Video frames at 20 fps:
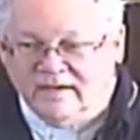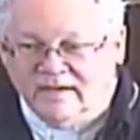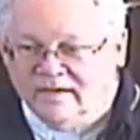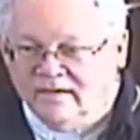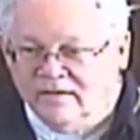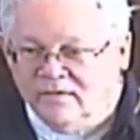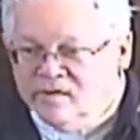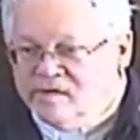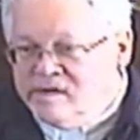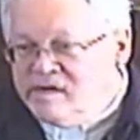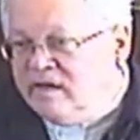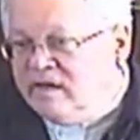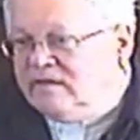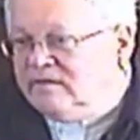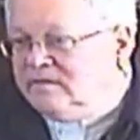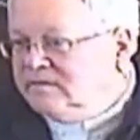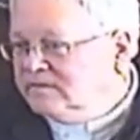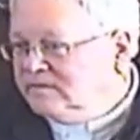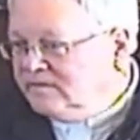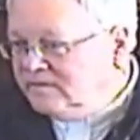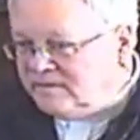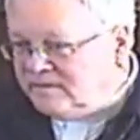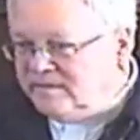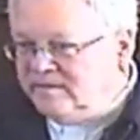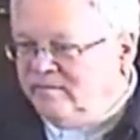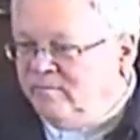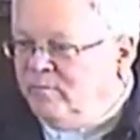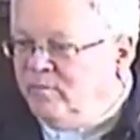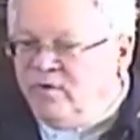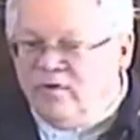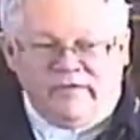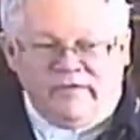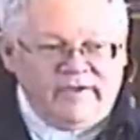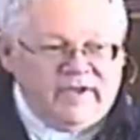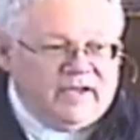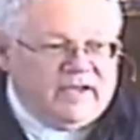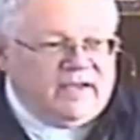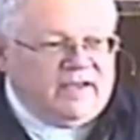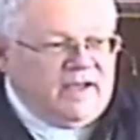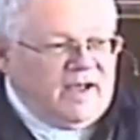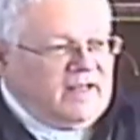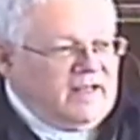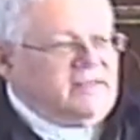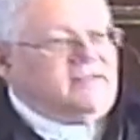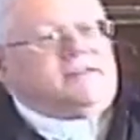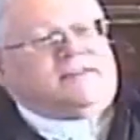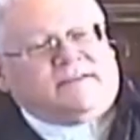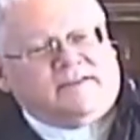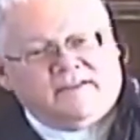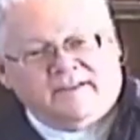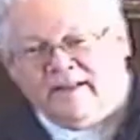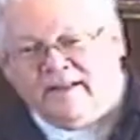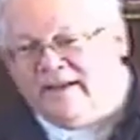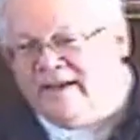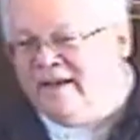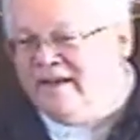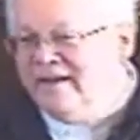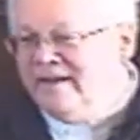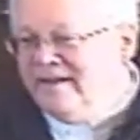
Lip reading: We're not moving constantly.